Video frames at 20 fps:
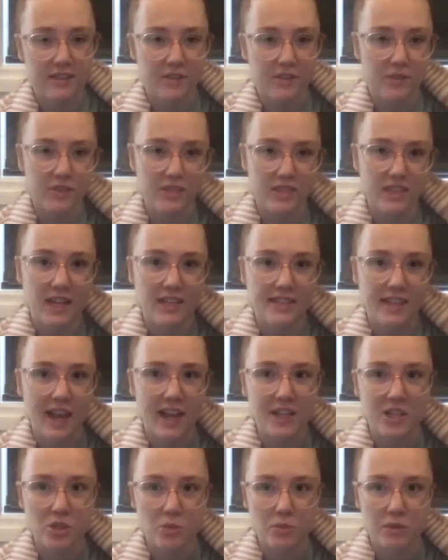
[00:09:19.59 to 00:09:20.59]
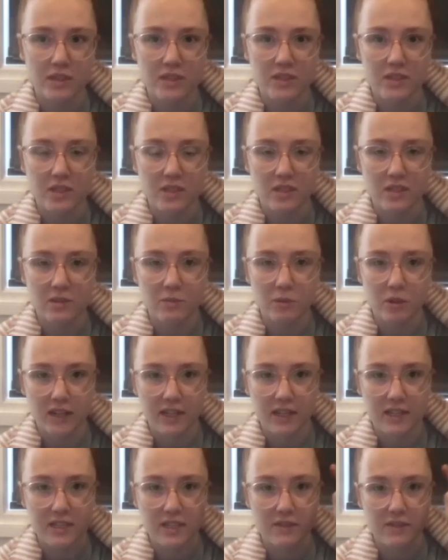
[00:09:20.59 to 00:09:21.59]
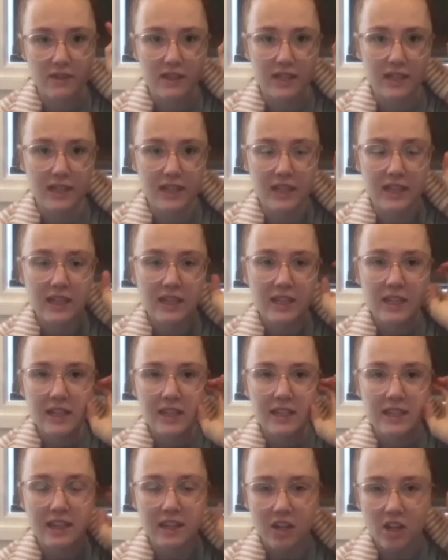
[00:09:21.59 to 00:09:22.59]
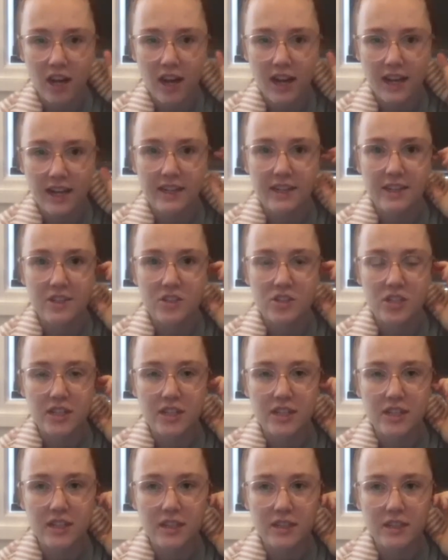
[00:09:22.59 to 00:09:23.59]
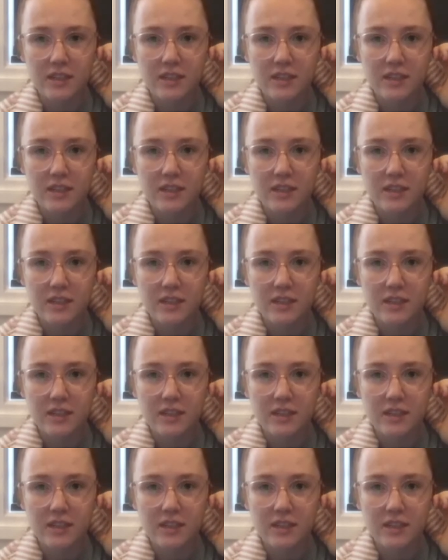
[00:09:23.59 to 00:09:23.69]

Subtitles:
So it's that attachment to productivity, that high energy.